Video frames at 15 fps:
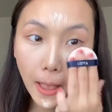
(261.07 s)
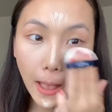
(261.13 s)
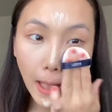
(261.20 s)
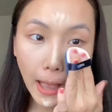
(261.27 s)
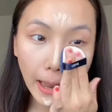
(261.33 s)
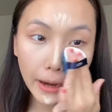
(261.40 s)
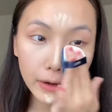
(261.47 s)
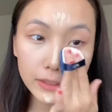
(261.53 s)

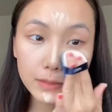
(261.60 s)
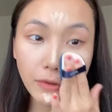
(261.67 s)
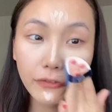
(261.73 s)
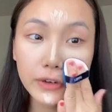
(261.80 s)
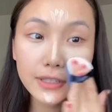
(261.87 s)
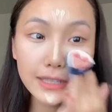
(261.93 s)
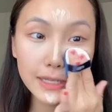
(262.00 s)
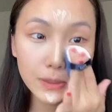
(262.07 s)
I know it's my
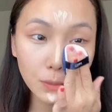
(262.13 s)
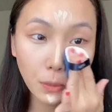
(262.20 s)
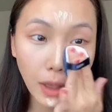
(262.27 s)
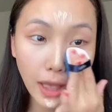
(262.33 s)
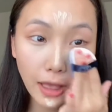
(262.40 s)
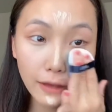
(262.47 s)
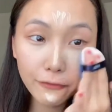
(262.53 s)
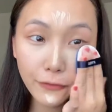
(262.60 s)
first time
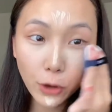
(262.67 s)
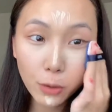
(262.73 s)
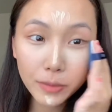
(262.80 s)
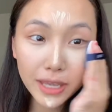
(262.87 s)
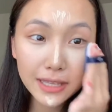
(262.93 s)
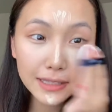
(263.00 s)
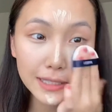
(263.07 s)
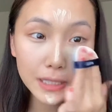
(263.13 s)

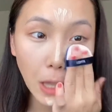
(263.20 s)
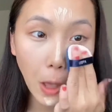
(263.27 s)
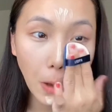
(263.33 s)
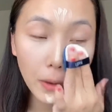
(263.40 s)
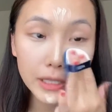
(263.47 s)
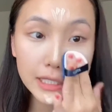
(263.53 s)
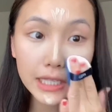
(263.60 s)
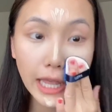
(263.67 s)
filming, so
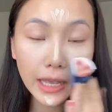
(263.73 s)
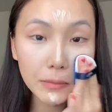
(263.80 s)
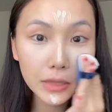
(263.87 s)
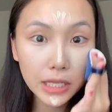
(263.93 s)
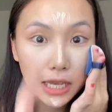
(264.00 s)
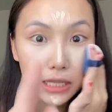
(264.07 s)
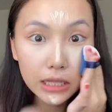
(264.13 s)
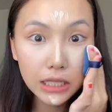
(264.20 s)
it's like I'm
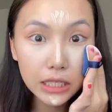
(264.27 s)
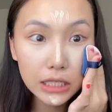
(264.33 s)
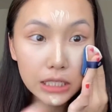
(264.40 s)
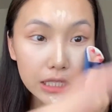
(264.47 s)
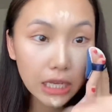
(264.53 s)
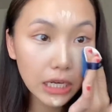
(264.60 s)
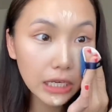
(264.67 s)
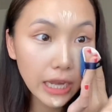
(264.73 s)
looking at this
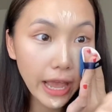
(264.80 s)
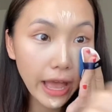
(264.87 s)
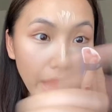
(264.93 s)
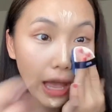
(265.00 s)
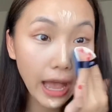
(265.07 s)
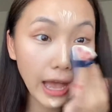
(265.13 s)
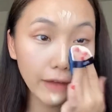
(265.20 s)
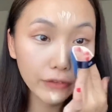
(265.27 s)
and that.
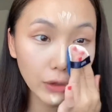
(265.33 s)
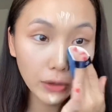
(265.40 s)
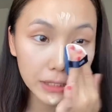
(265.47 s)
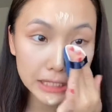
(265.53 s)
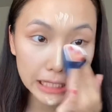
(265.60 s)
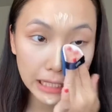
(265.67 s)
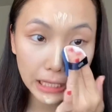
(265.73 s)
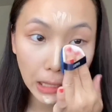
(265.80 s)
I have no
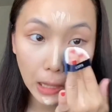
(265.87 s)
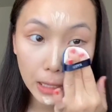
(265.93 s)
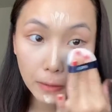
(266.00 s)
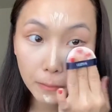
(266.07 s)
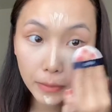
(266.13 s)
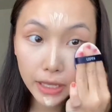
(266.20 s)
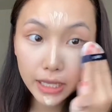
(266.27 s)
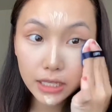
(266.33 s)
idea,
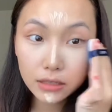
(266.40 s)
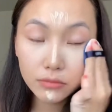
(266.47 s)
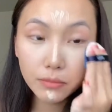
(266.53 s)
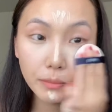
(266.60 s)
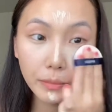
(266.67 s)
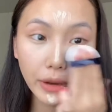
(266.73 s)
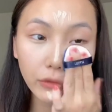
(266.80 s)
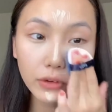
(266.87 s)
but
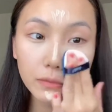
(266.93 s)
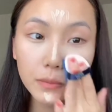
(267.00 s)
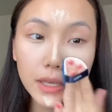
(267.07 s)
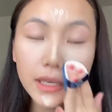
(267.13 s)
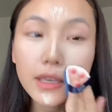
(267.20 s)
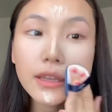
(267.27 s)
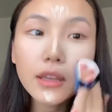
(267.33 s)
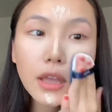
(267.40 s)
bear with me.
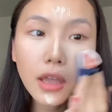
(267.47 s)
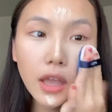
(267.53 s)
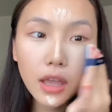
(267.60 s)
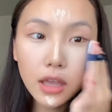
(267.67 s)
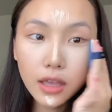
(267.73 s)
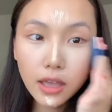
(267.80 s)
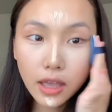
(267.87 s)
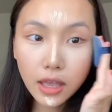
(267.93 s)

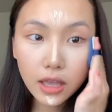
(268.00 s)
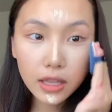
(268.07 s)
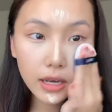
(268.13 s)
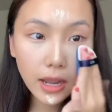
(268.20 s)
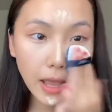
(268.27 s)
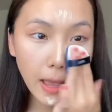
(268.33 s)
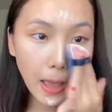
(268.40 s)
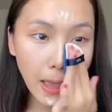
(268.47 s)
And
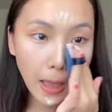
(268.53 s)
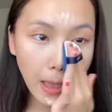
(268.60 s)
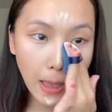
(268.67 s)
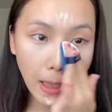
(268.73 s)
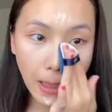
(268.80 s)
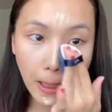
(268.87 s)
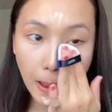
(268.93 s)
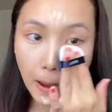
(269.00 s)

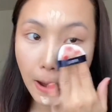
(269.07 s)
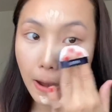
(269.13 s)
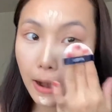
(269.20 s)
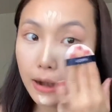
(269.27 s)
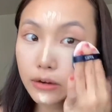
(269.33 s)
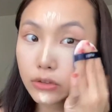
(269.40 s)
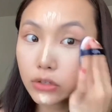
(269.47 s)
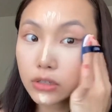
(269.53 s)

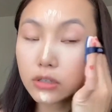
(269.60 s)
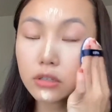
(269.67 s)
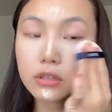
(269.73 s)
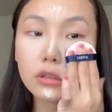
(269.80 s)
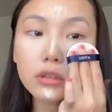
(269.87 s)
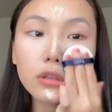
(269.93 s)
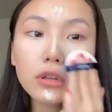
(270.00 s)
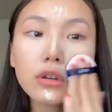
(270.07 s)
then just a
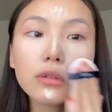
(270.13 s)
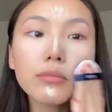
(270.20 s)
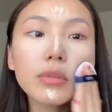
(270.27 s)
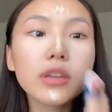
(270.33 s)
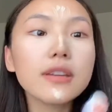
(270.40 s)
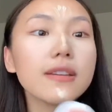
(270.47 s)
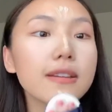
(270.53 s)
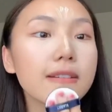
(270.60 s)
little
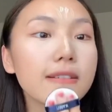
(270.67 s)
bit,